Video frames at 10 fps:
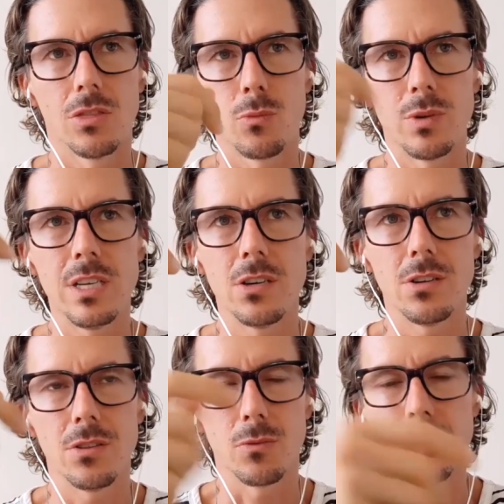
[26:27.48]
The
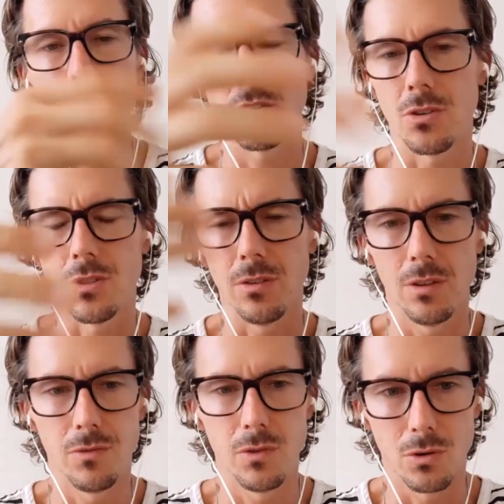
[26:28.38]
reader or
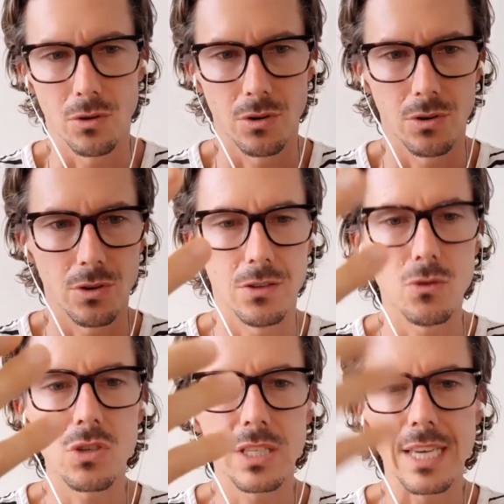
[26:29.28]
the viewer
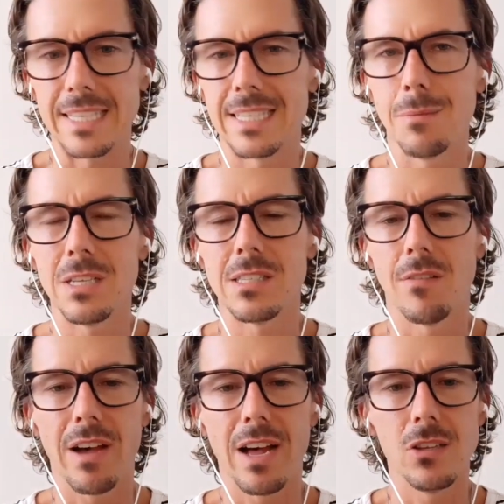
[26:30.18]
usually estimate the
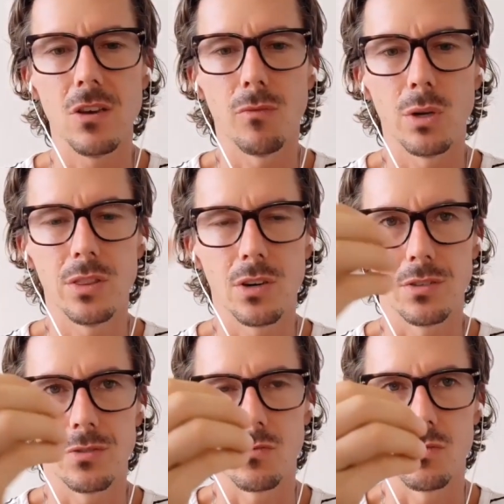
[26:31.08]
value of what
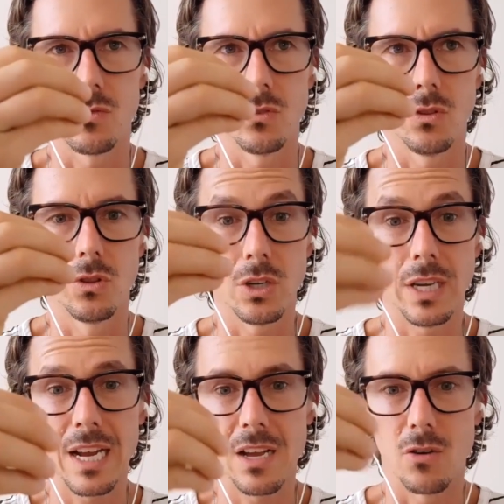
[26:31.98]
they're
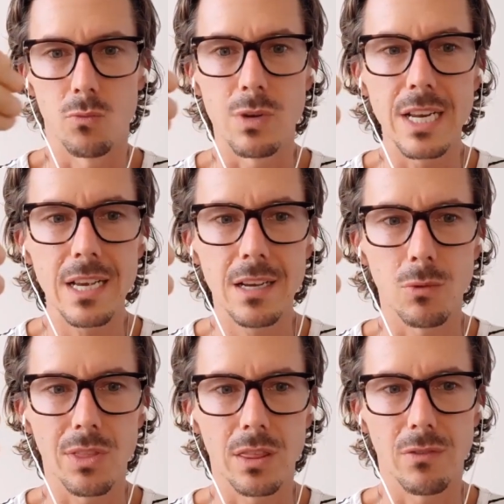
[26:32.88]
looking at or reading
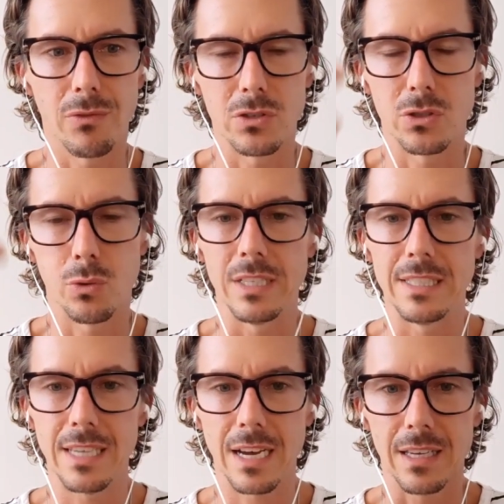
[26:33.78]
within the first 20
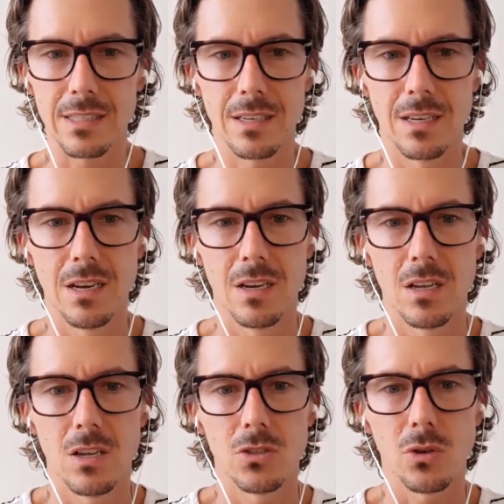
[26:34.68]
seconds.
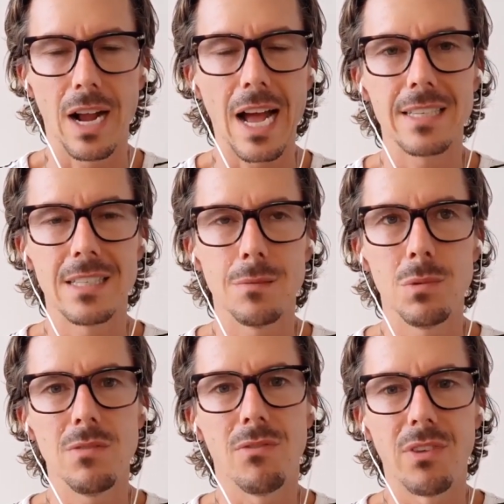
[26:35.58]
So it has to
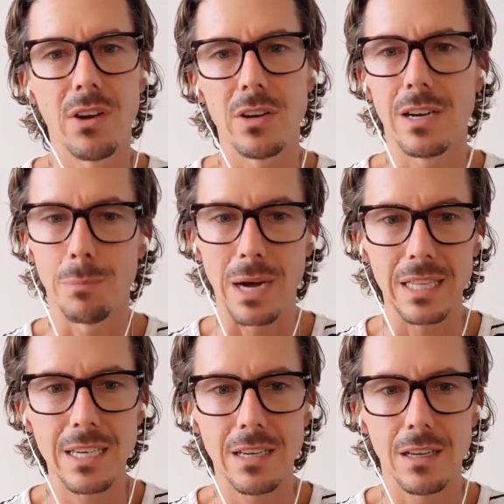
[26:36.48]
be very
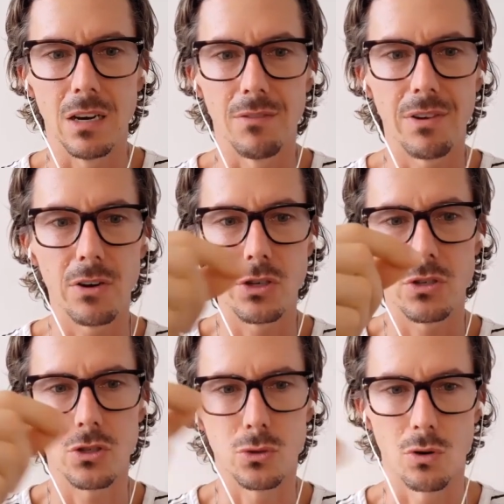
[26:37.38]
compelling in a very
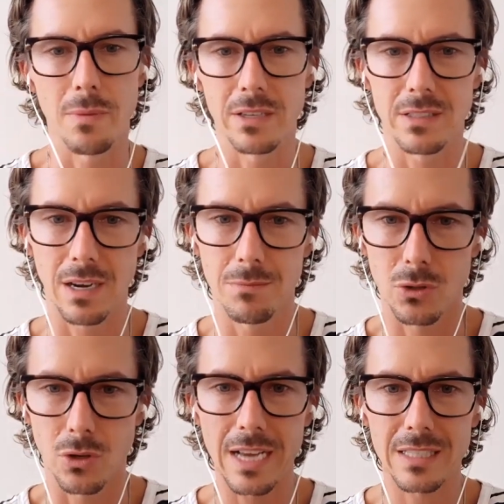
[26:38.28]
short amount of time.
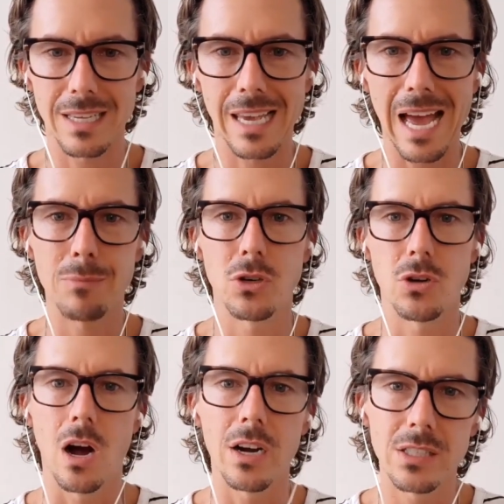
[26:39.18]
So it has to capture
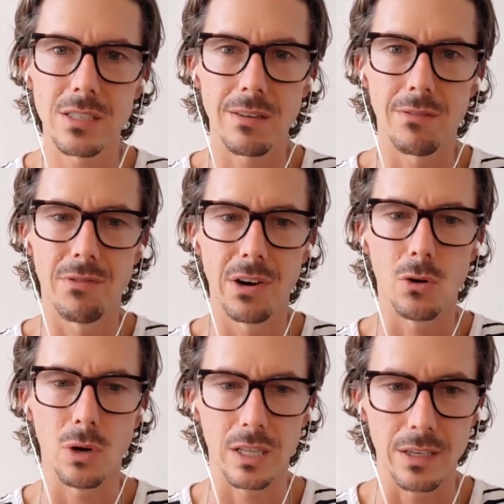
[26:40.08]
your audience very
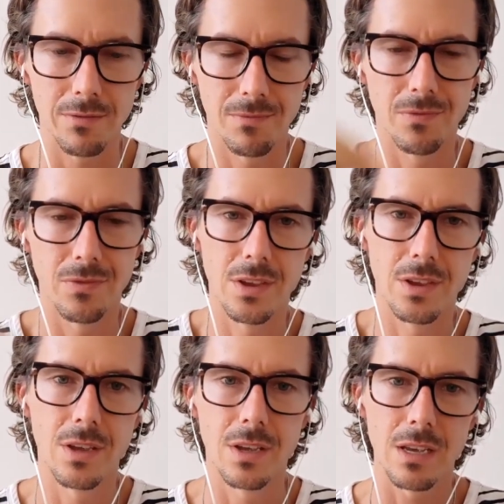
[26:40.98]
quickly,
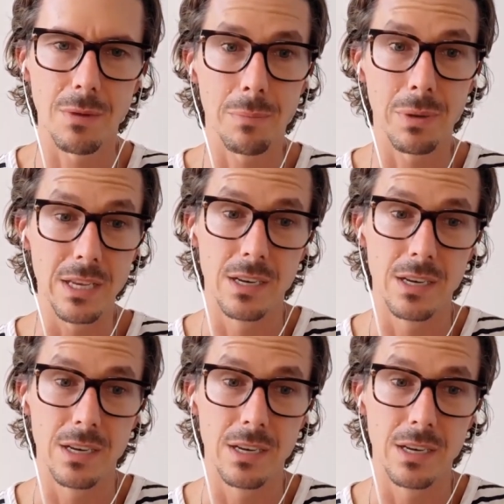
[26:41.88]
in my opinion.